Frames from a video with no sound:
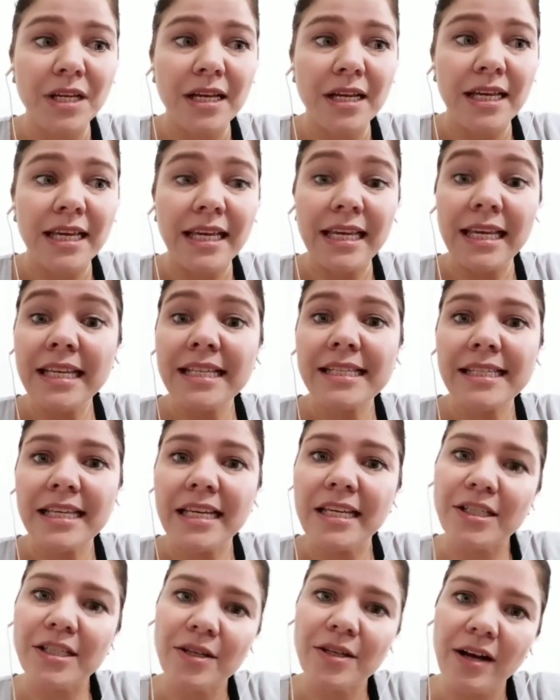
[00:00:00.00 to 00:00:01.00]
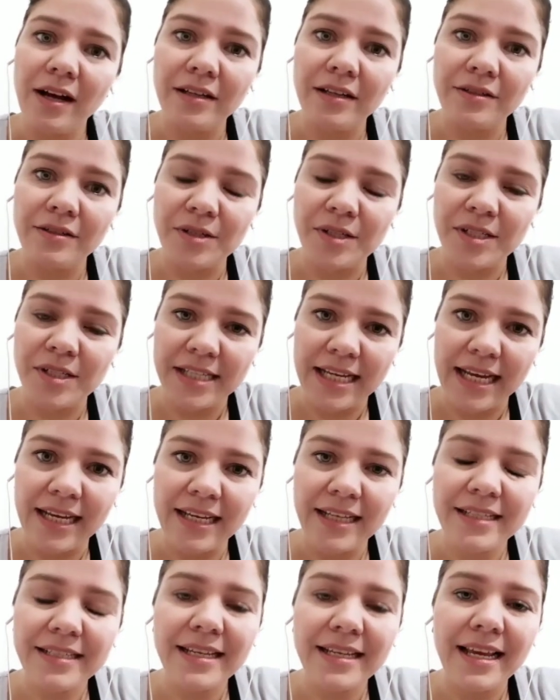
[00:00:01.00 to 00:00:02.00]
easy to
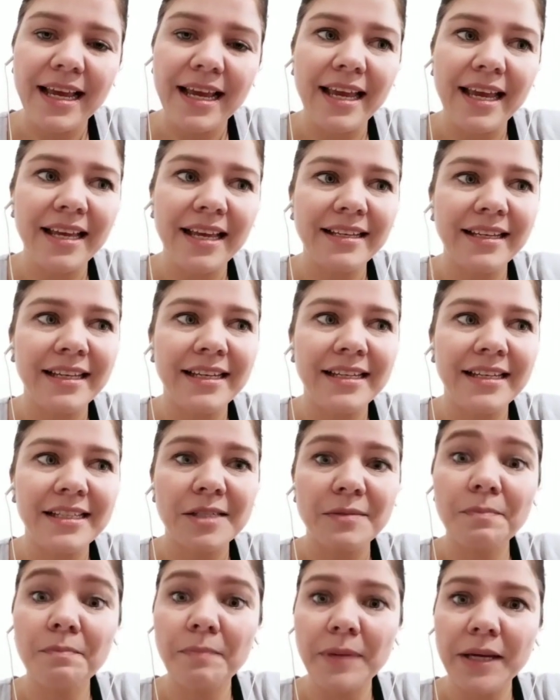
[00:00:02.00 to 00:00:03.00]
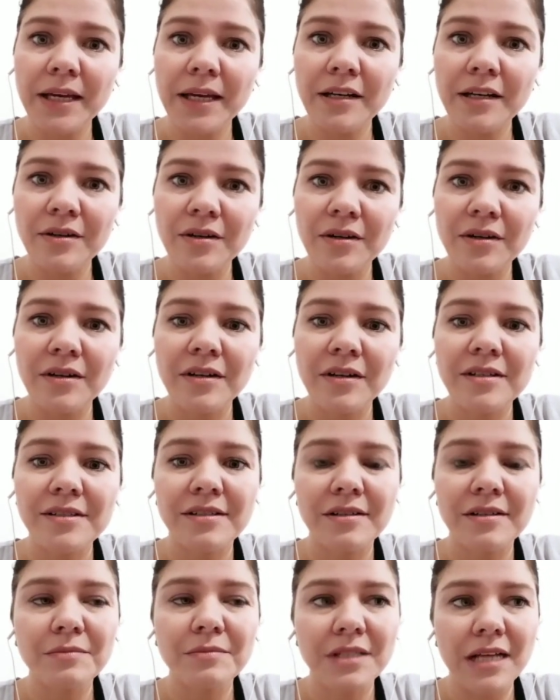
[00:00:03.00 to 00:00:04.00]
understand, and it is better
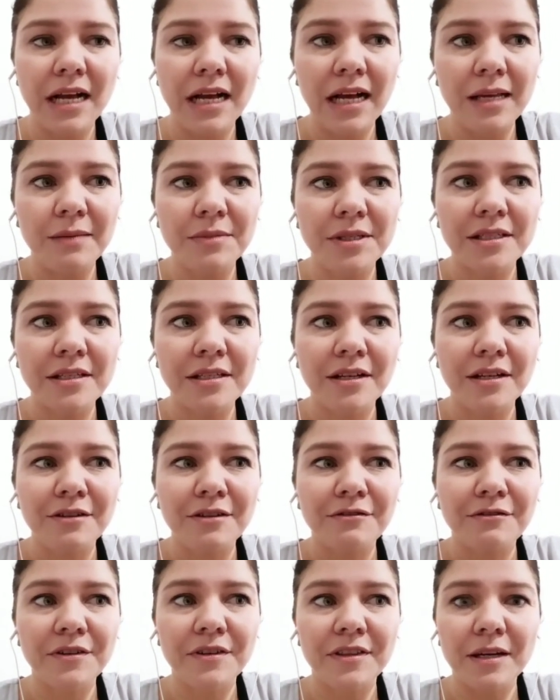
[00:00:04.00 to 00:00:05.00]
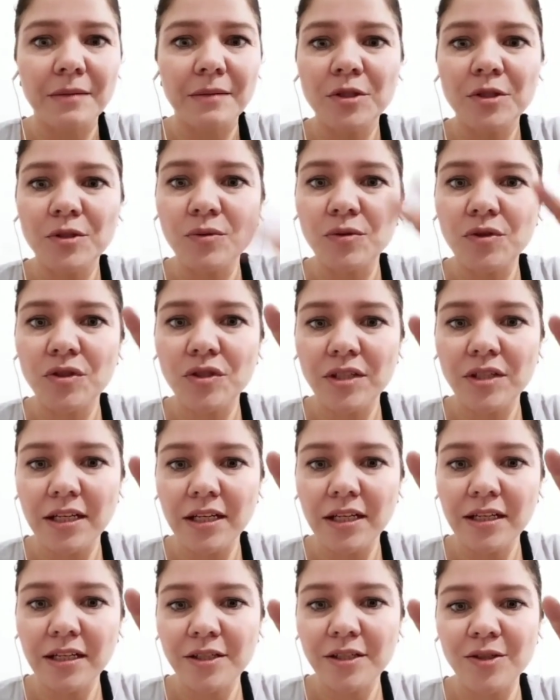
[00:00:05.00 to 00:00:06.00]
sometimes for them to
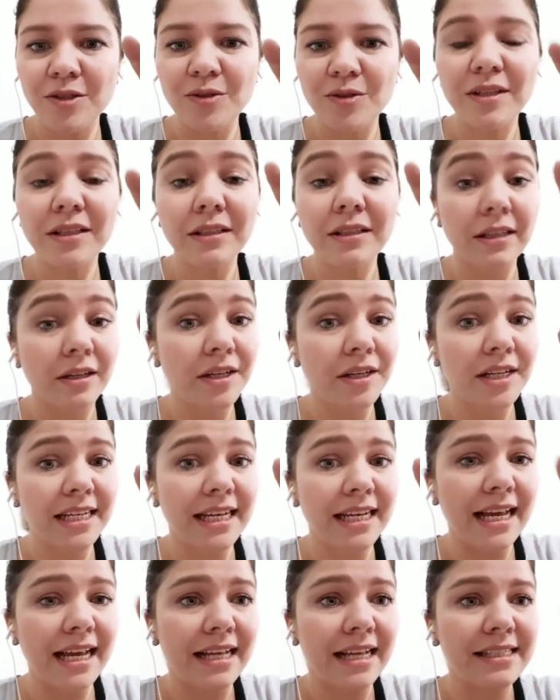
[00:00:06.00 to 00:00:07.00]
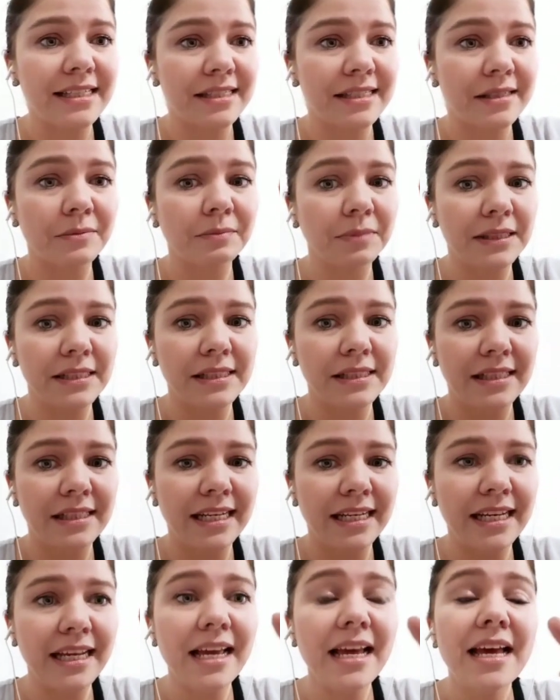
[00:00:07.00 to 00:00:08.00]
stick to clarity and
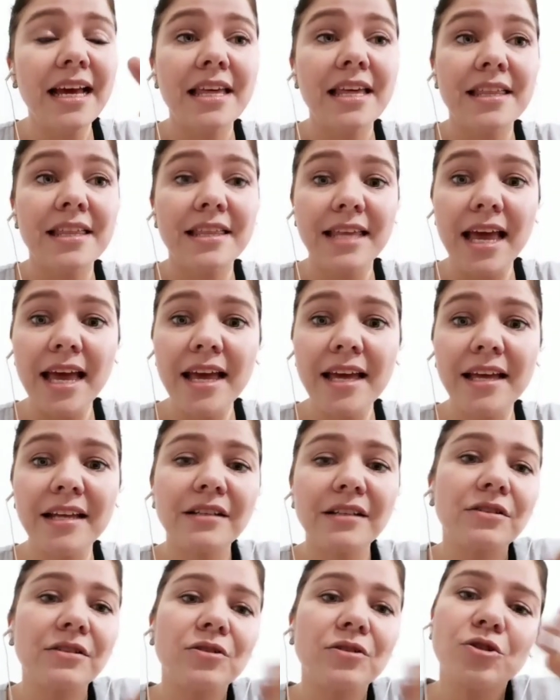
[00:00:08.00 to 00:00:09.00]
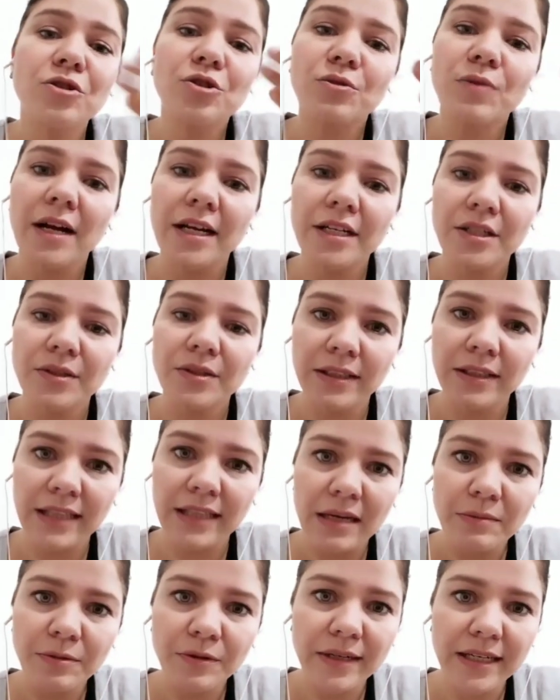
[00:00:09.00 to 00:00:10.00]
simplicity than to try to
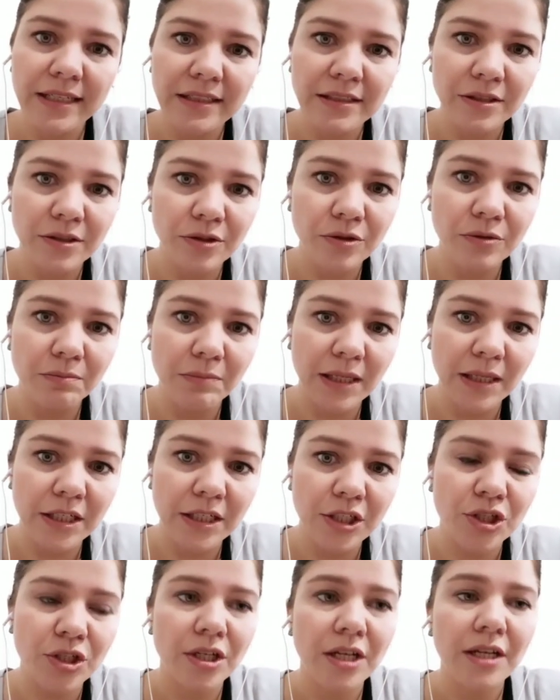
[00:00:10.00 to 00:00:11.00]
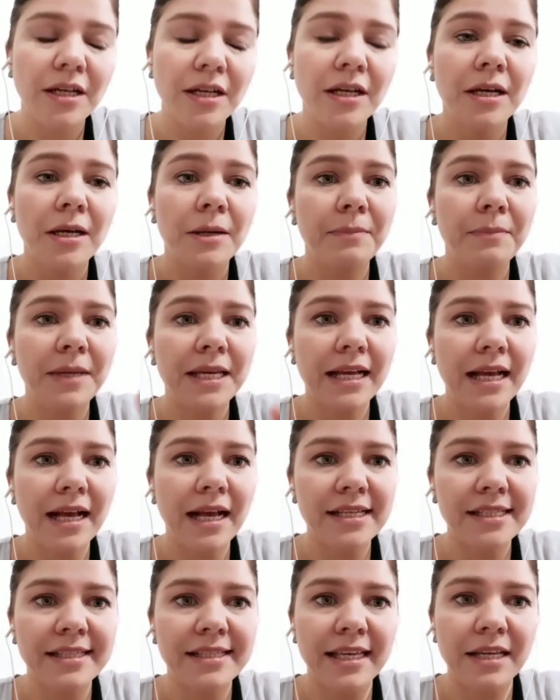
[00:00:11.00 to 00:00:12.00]
elaborate too much
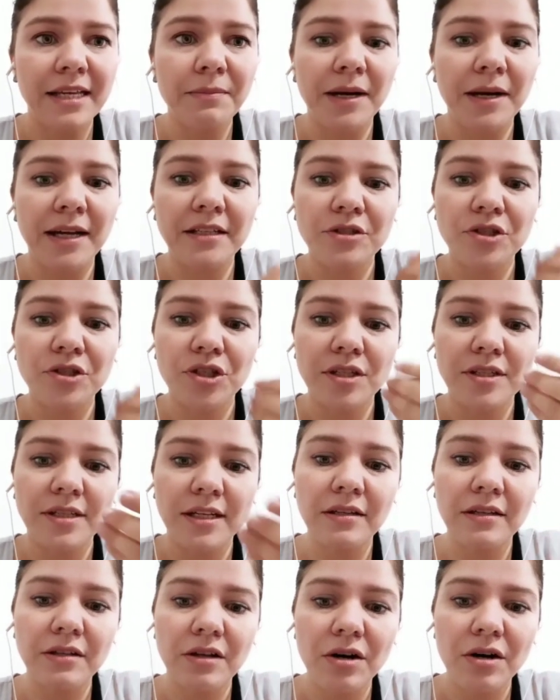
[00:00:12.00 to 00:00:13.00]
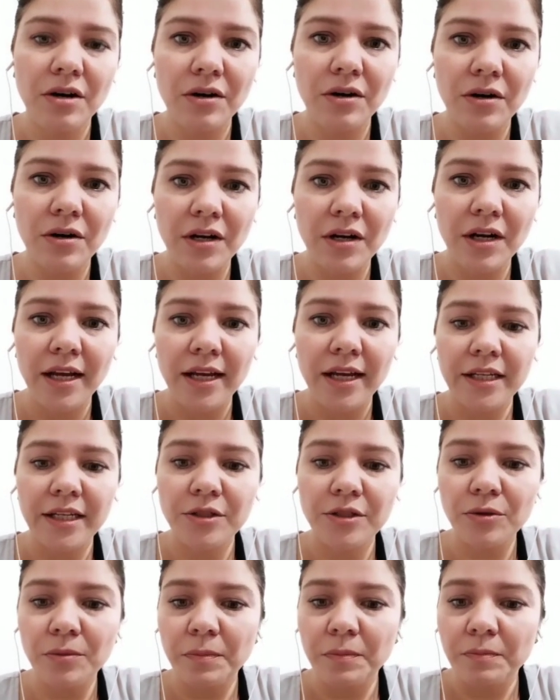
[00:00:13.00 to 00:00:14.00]
because they might just incur
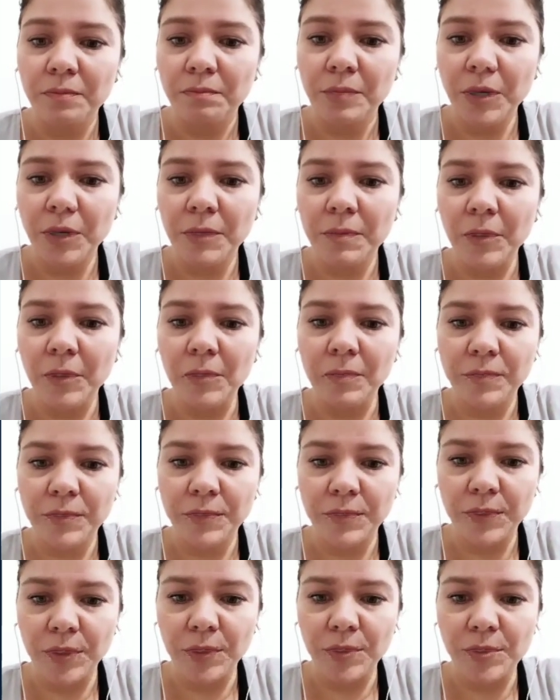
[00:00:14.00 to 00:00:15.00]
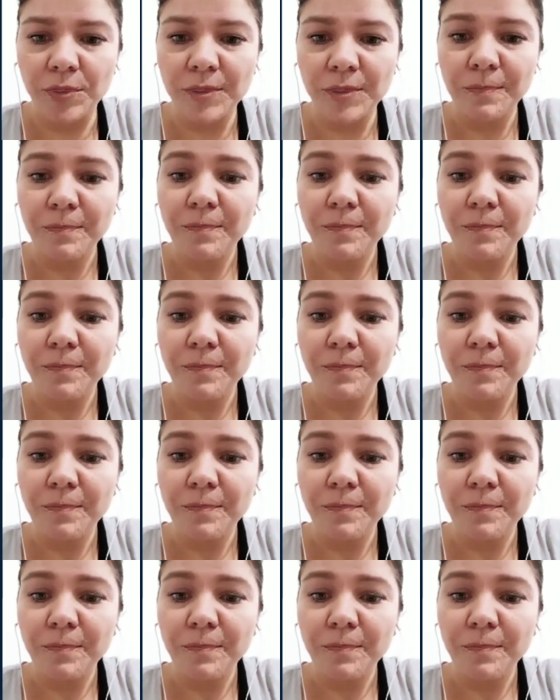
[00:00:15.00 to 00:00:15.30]
into purple prose.